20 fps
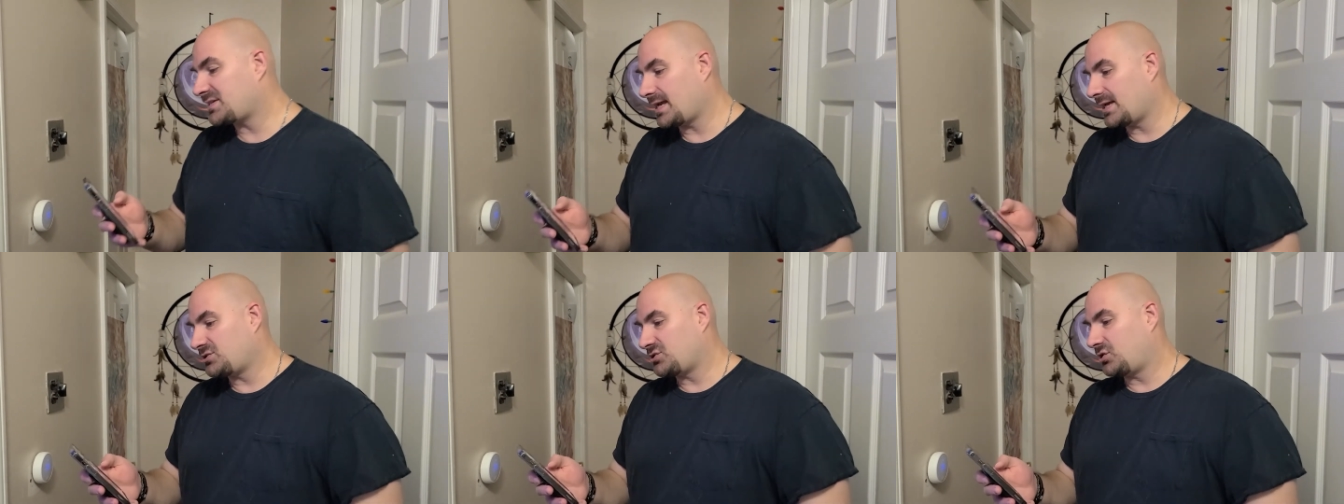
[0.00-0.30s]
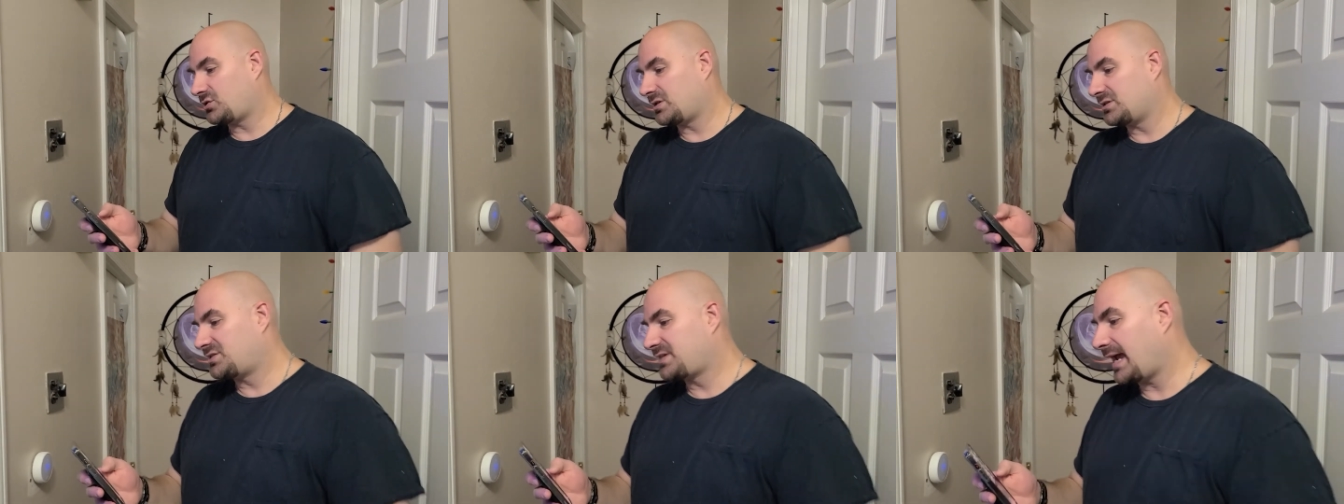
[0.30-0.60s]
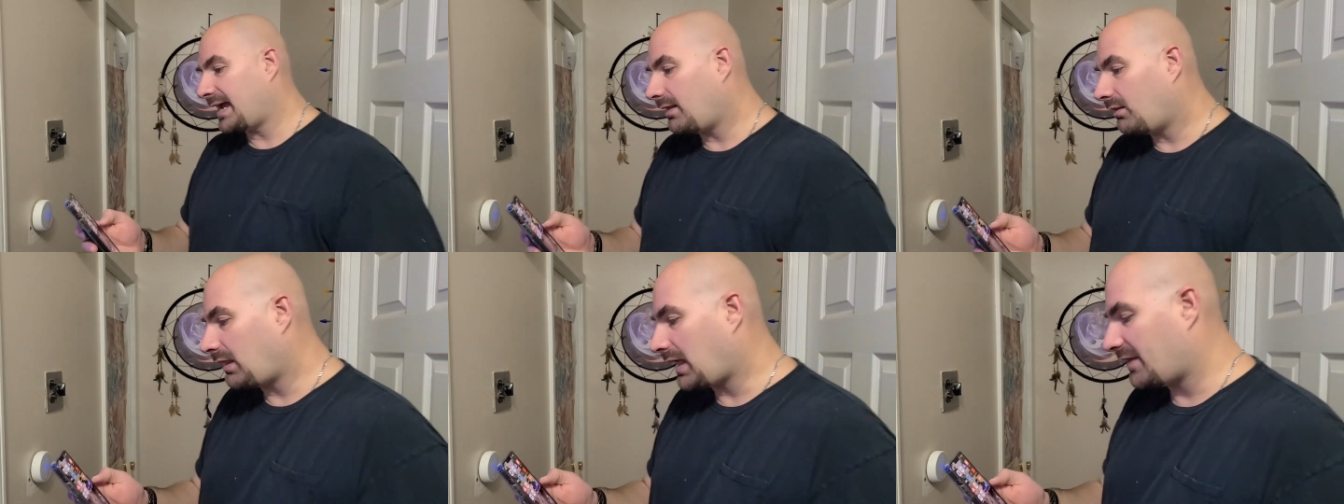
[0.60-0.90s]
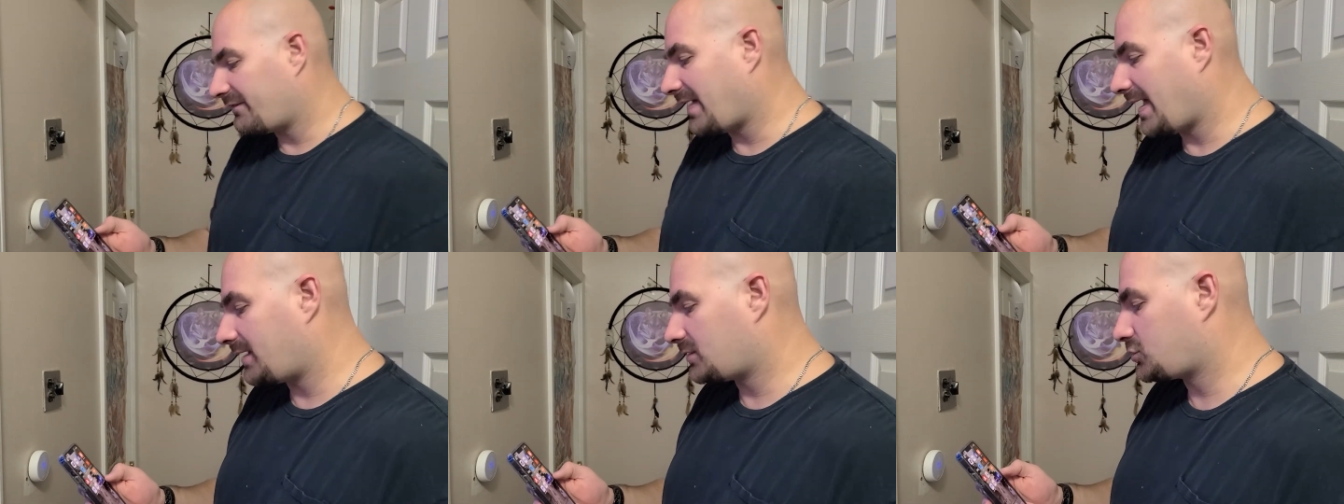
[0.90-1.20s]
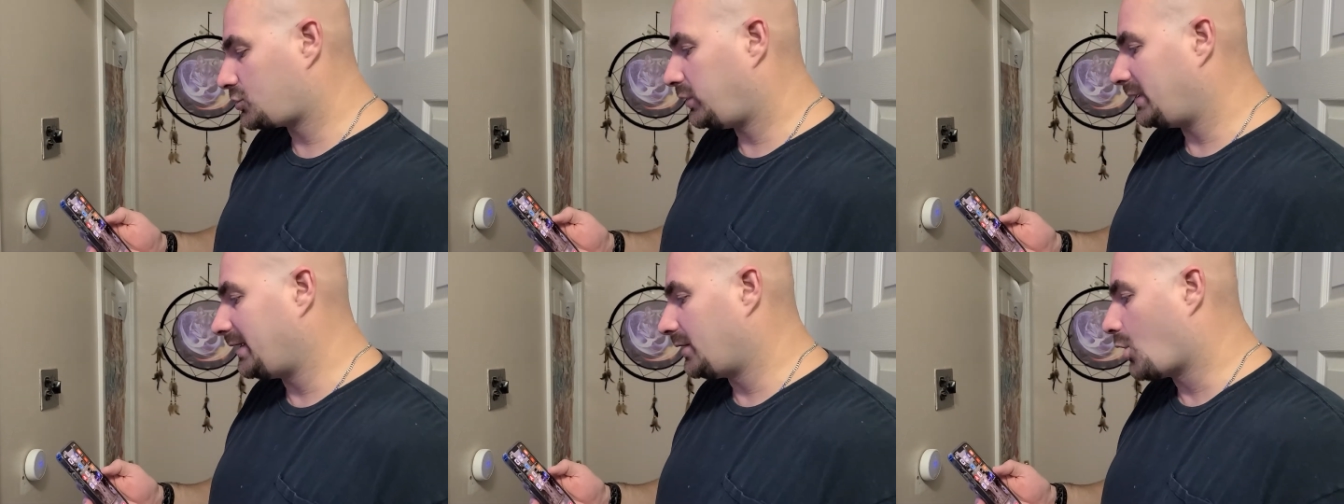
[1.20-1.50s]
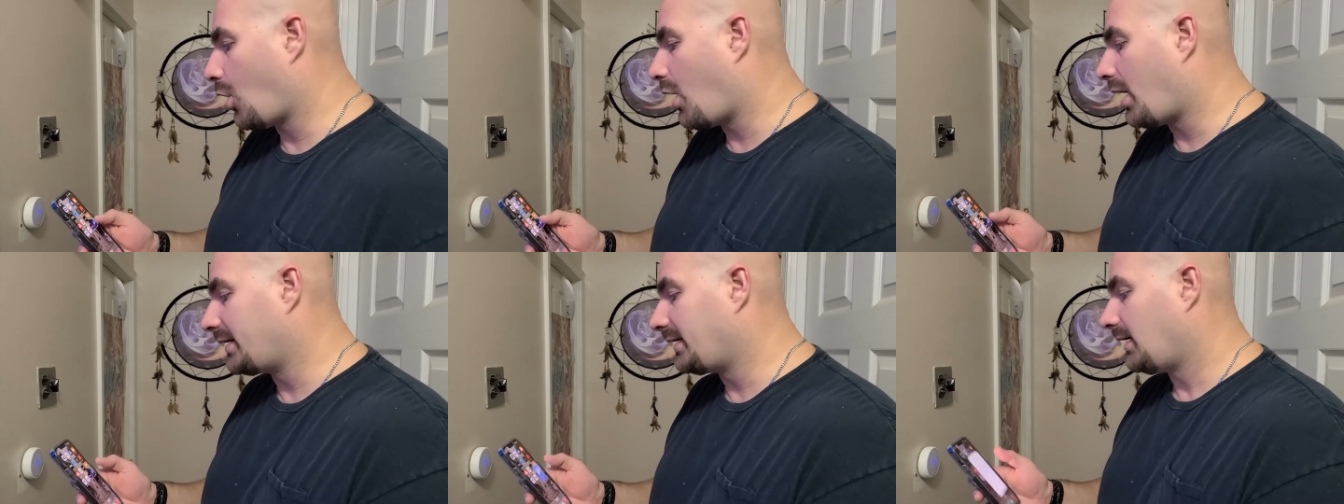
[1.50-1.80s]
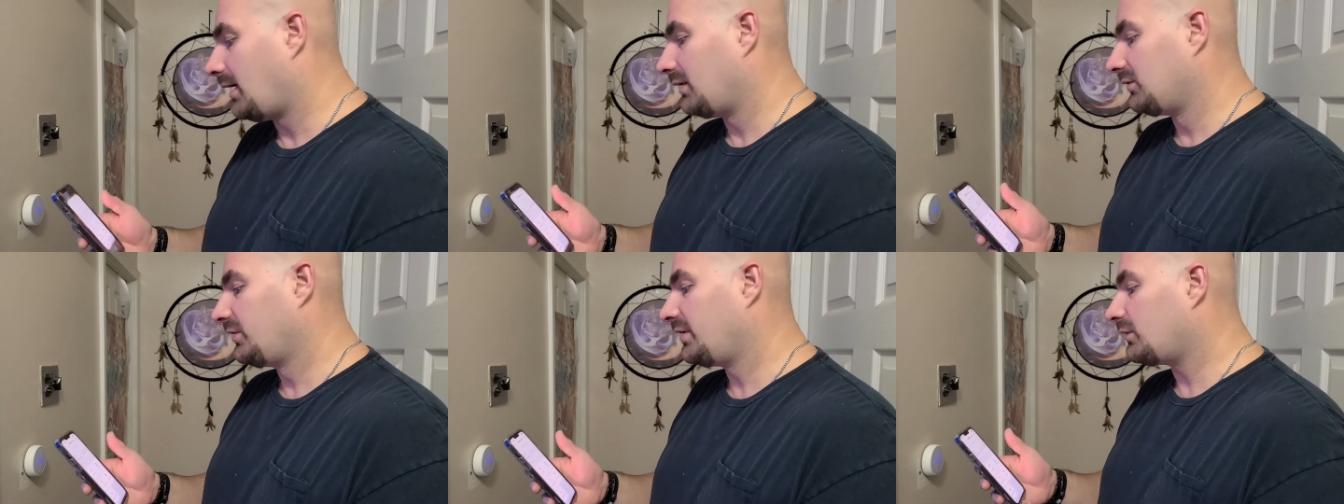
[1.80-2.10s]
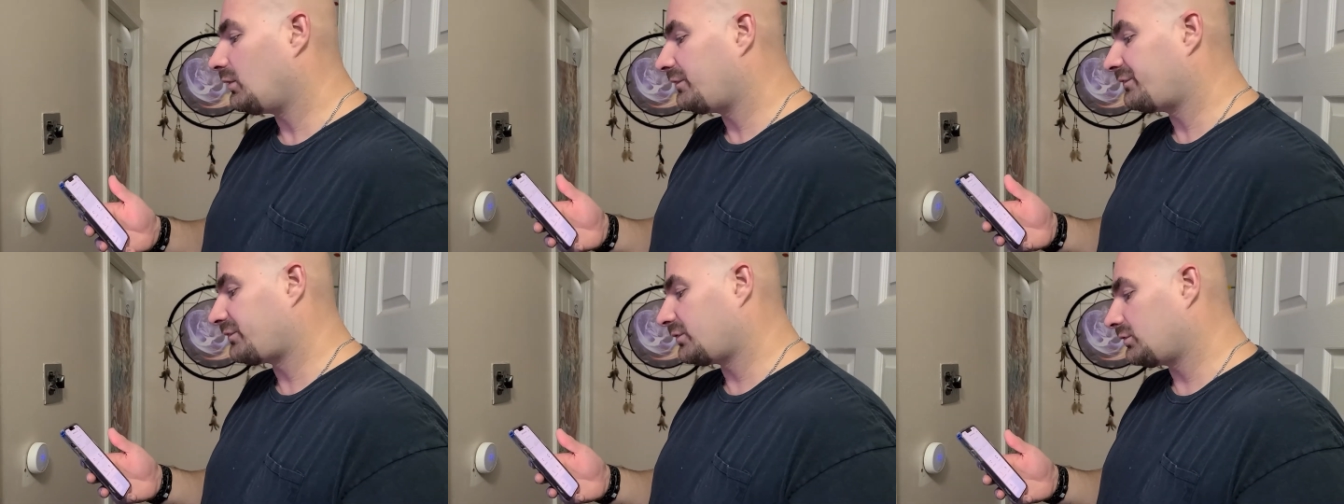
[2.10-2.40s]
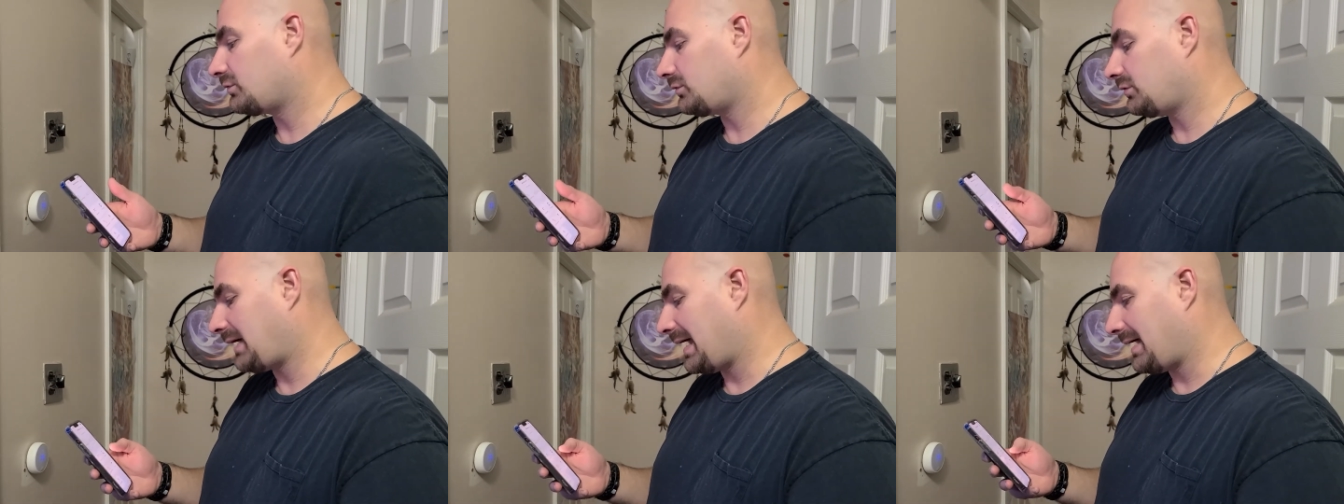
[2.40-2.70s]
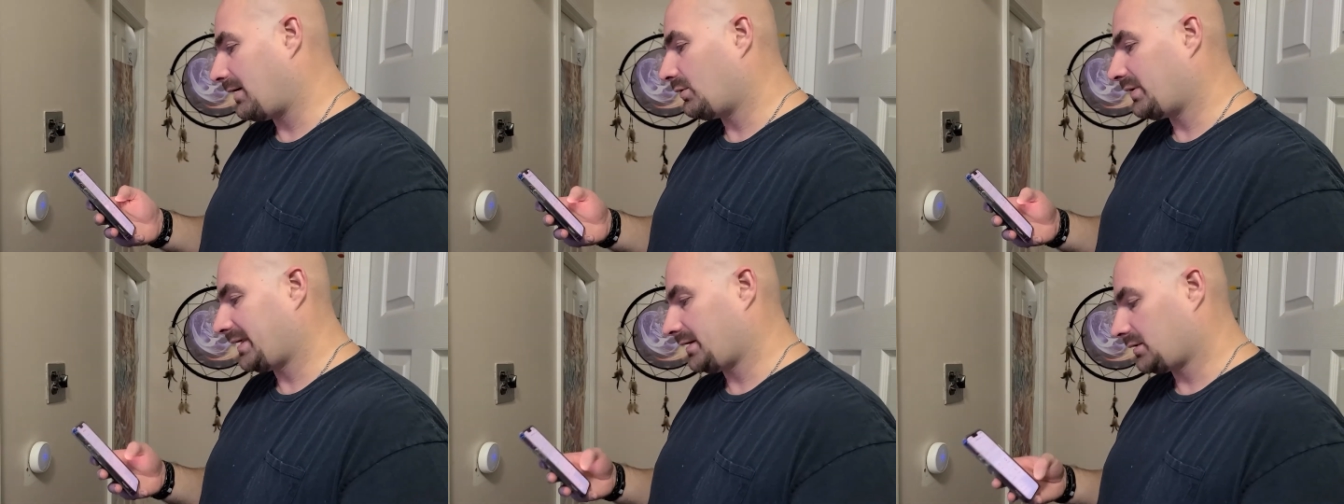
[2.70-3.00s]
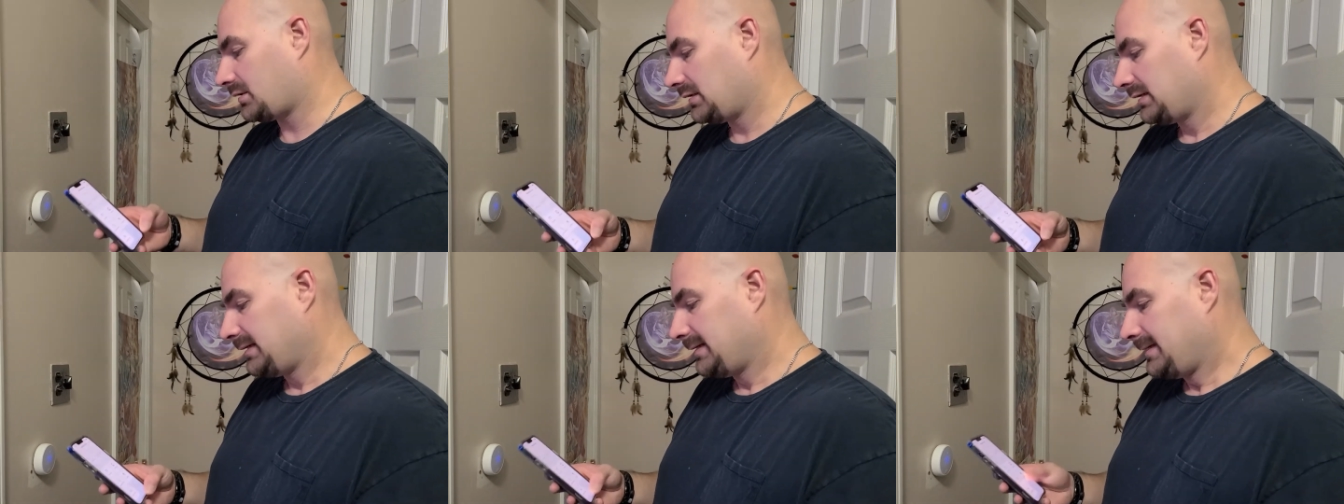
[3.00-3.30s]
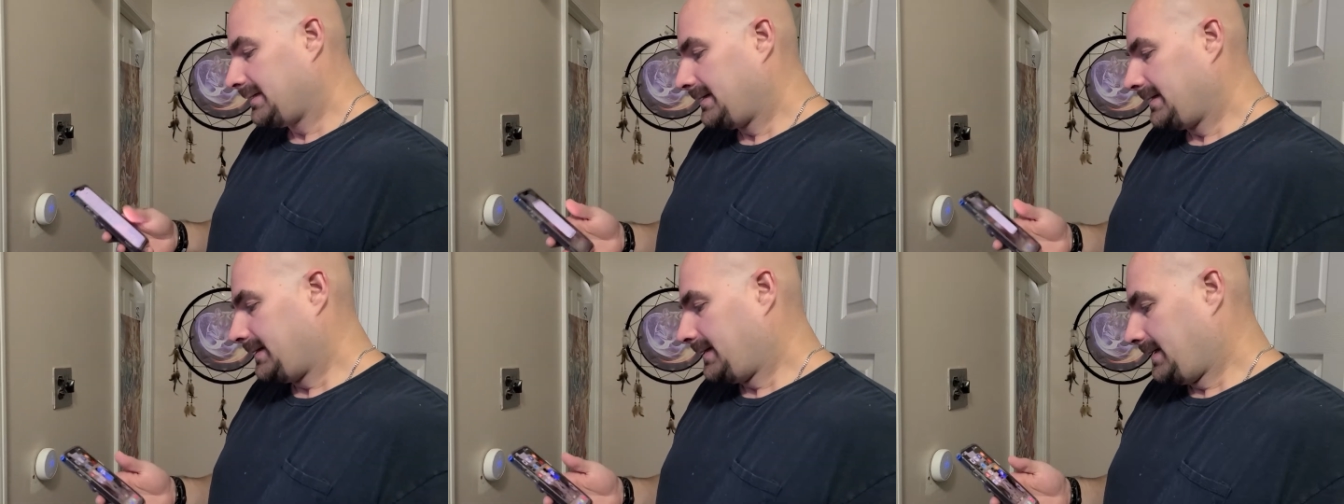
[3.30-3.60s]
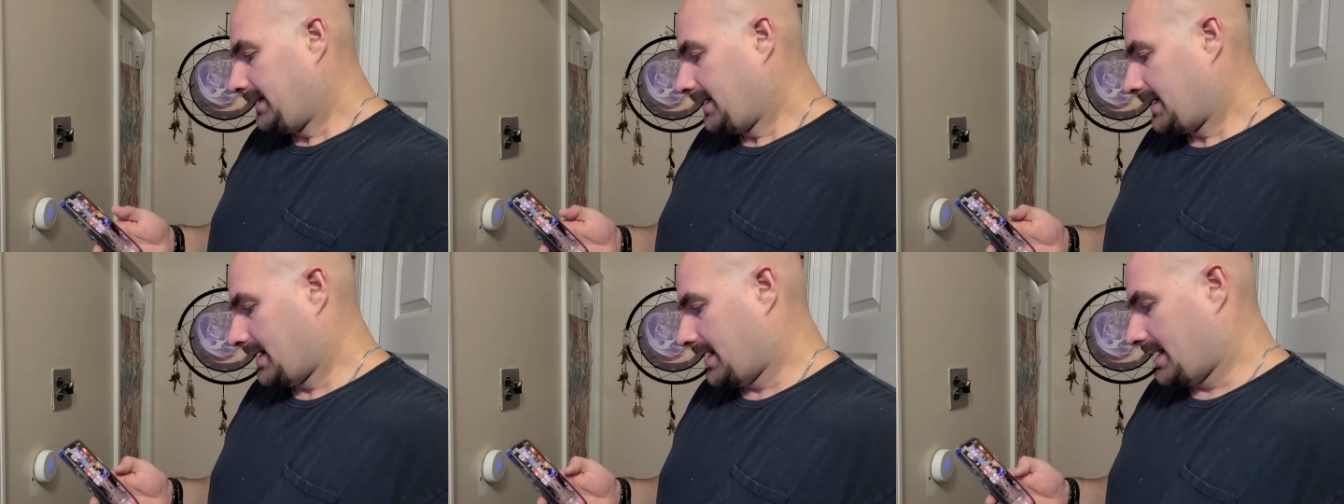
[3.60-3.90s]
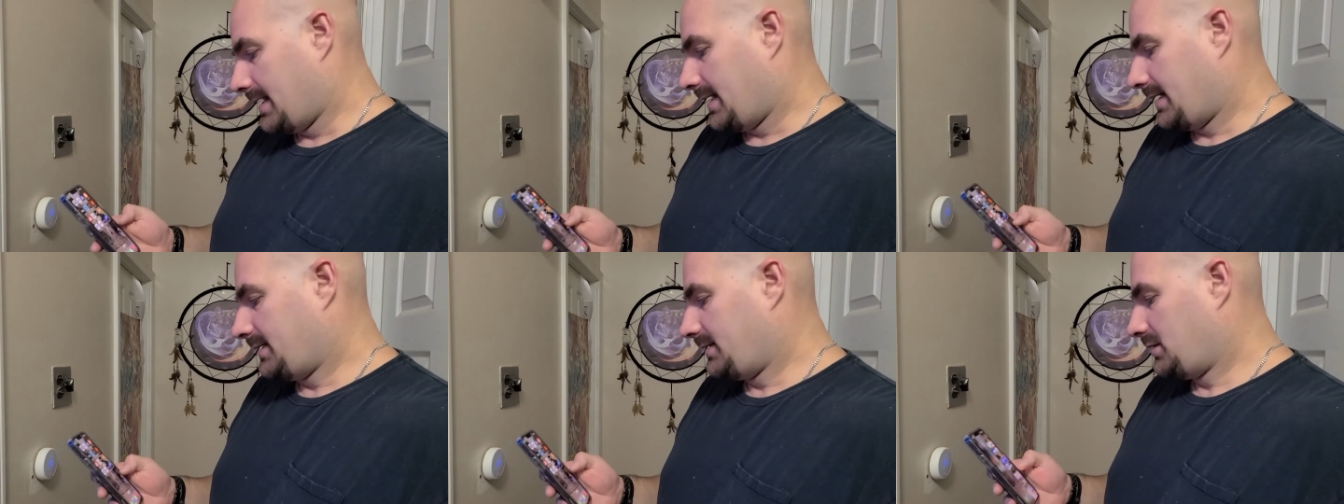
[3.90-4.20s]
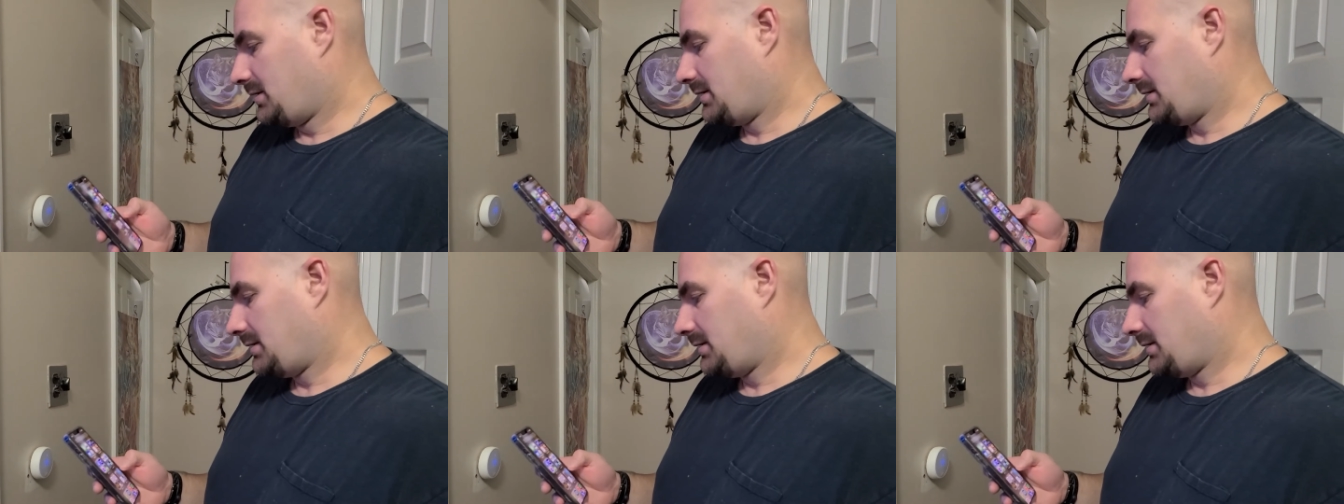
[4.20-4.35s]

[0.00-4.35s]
As you can tell, I've actually gone a little further out here. But